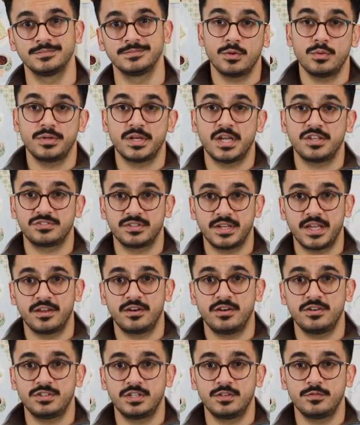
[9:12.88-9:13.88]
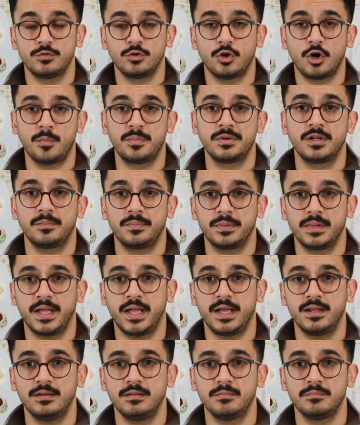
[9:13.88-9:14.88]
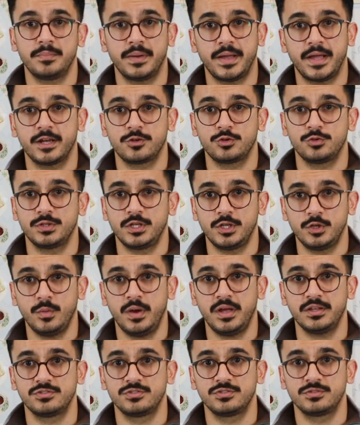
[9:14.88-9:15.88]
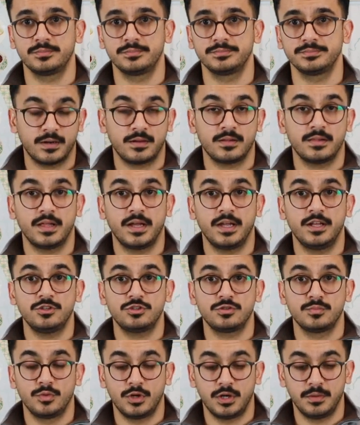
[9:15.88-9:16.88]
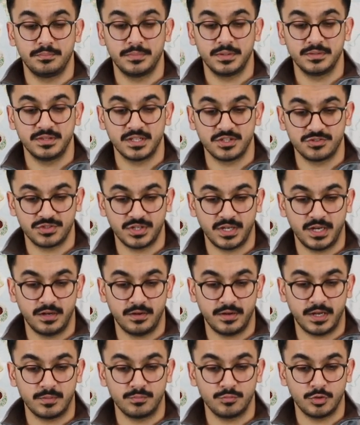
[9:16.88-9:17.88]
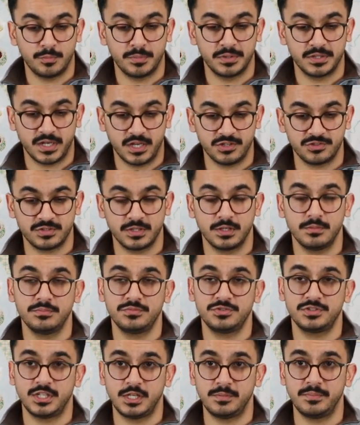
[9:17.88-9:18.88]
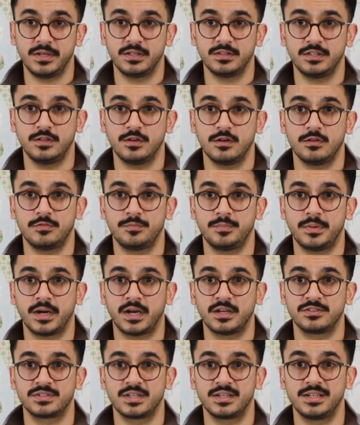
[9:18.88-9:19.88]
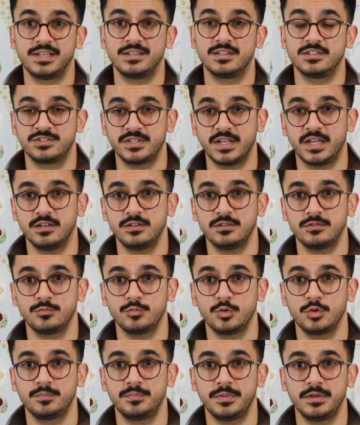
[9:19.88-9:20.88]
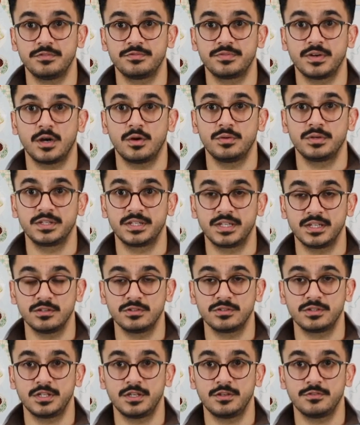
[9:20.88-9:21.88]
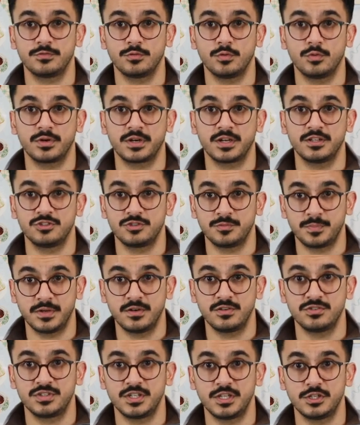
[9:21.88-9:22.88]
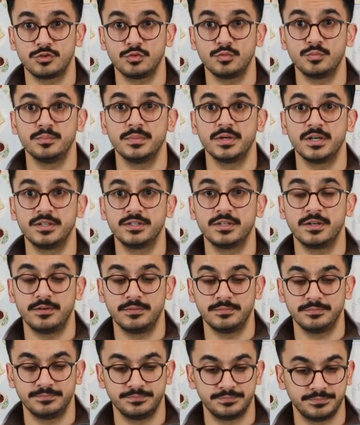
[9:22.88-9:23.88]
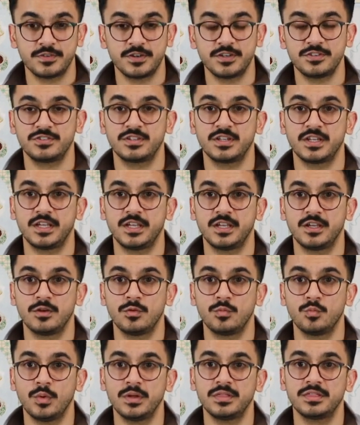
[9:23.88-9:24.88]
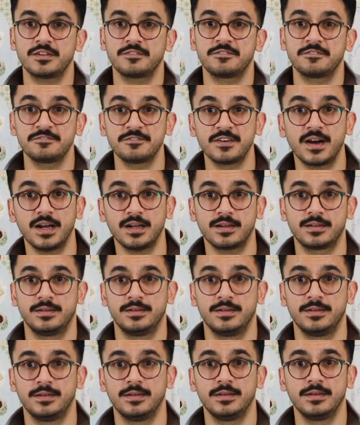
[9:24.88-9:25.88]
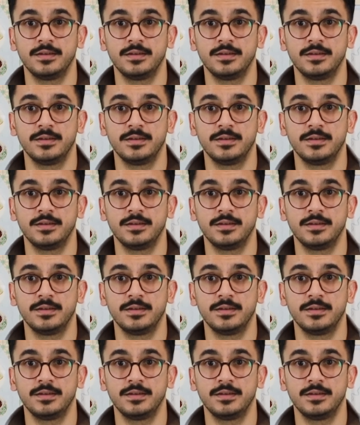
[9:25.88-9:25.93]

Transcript: Two days later, she would hop on a plane back to the U S. Her clients, Muhammad Nazir and Muhammad Aslam, seemingly of Pakistani descent, would be found guilty for conspiracy to murder. Firstly, what the f***?